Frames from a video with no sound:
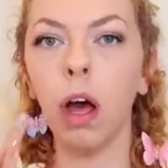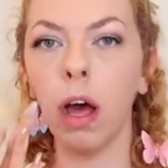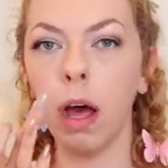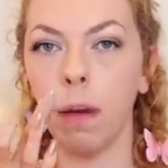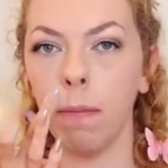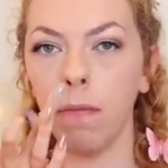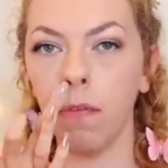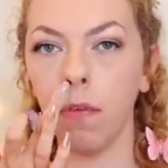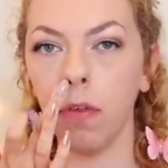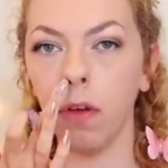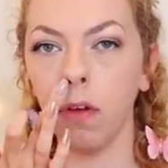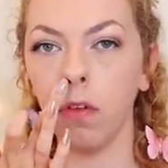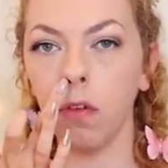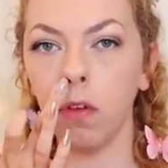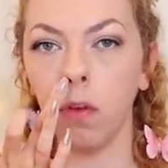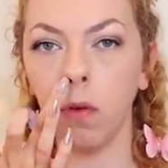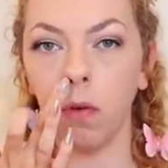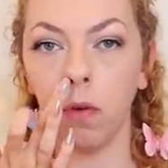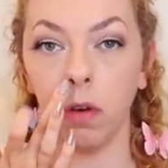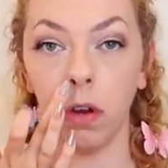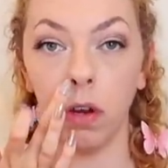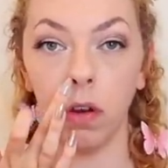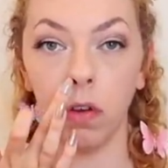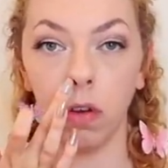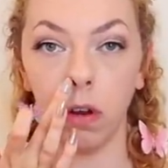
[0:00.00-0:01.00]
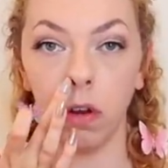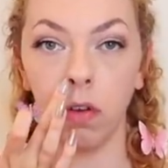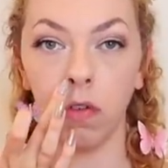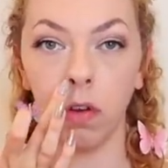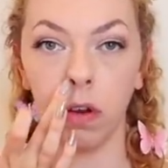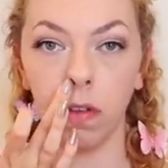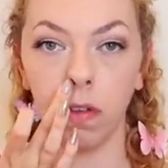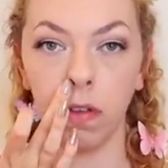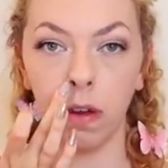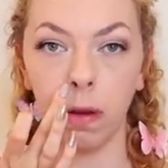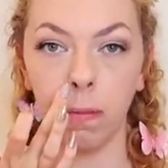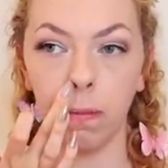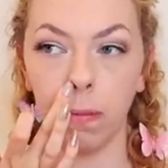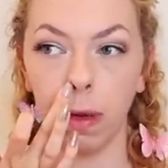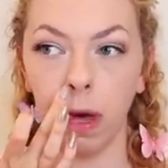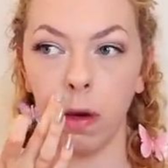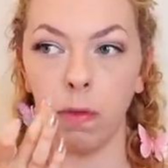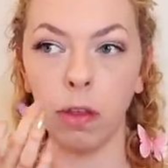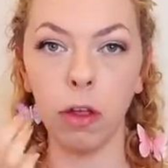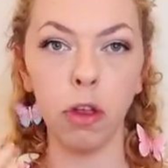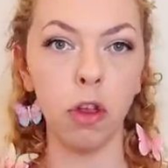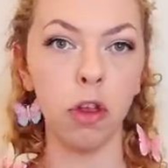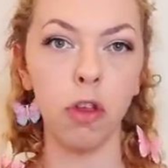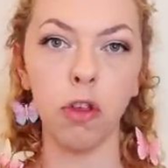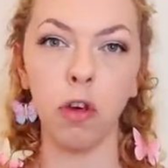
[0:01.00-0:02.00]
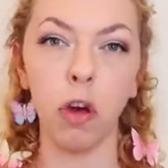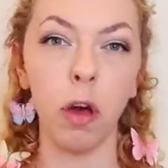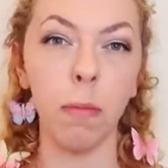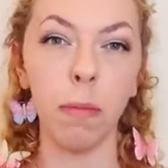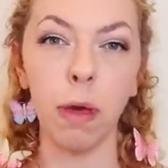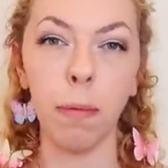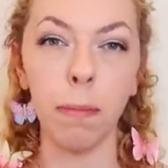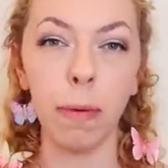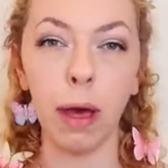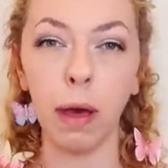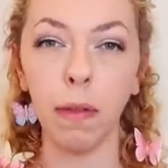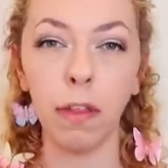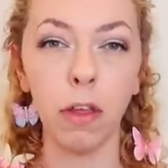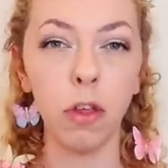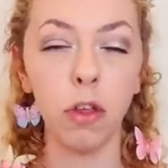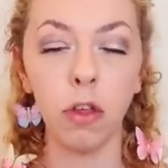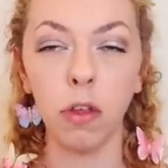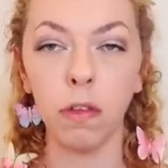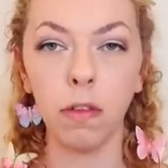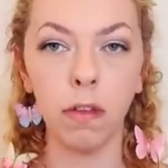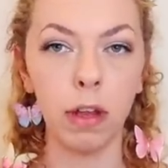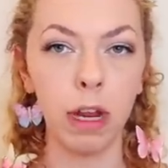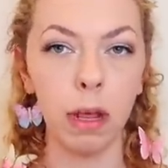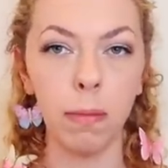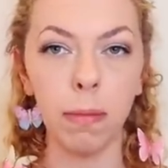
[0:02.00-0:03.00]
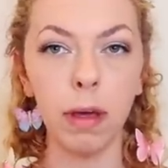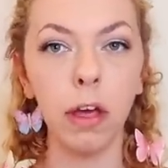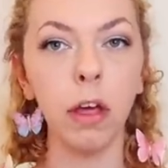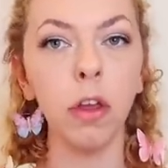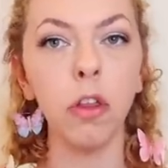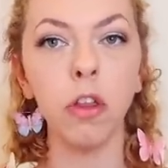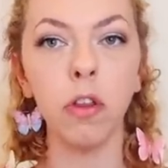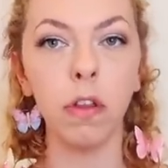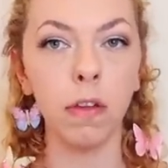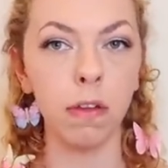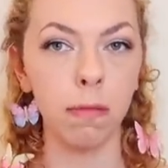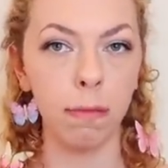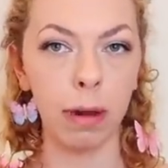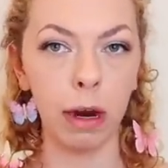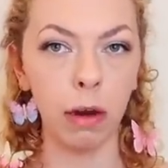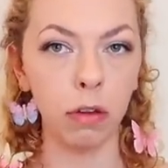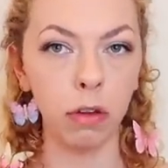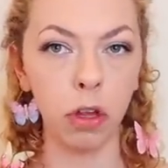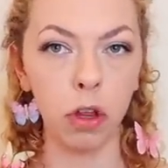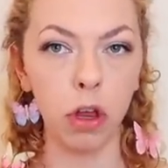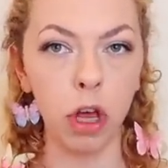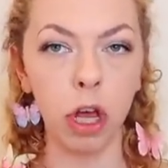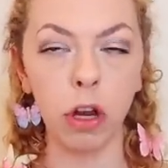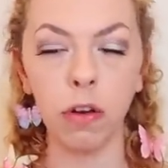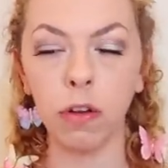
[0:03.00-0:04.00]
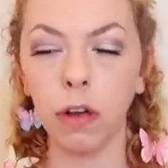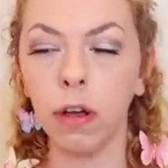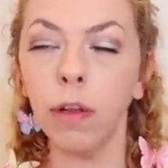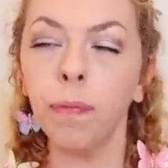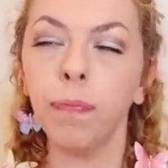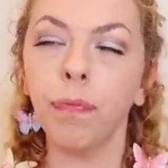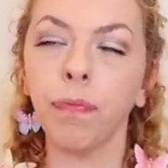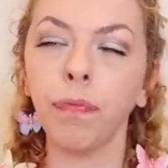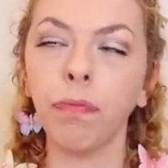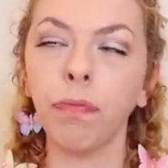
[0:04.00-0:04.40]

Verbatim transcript: For those of you who are interested in male, they're just showing me a male. It's just an image, it doesn't matter on the gender.